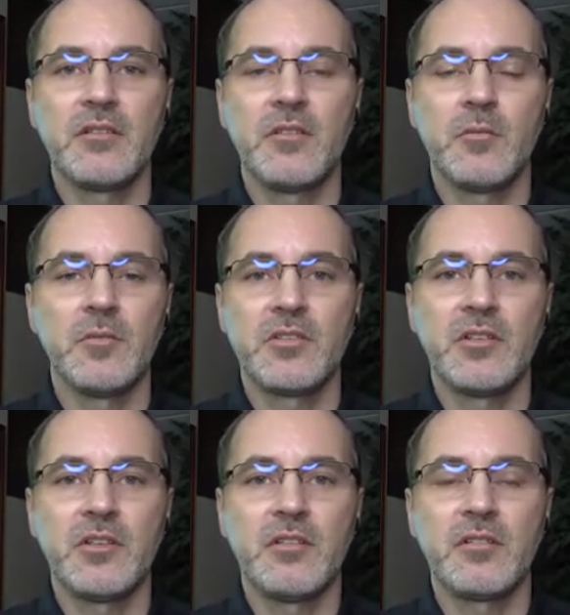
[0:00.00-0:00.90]
their
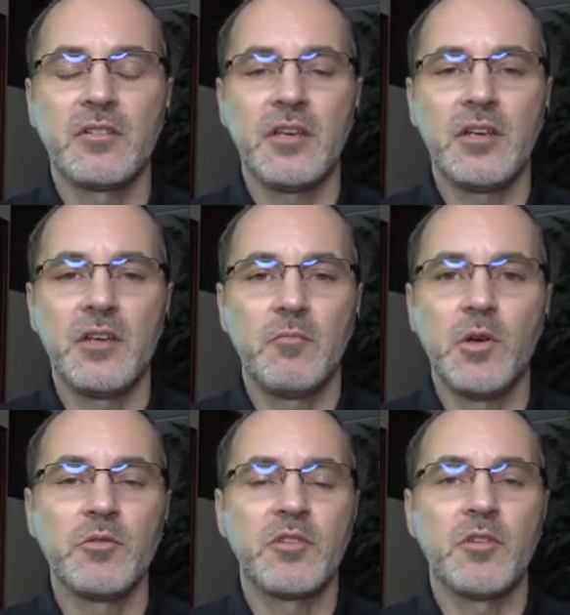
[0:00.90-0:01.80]
machines and
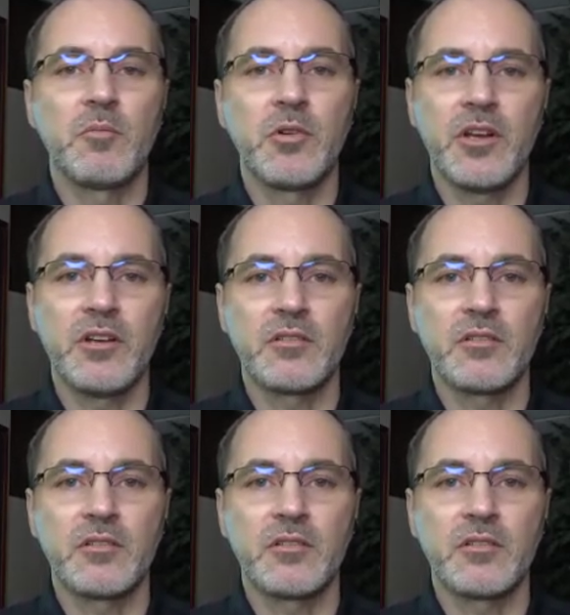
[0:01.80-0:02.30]
most of their products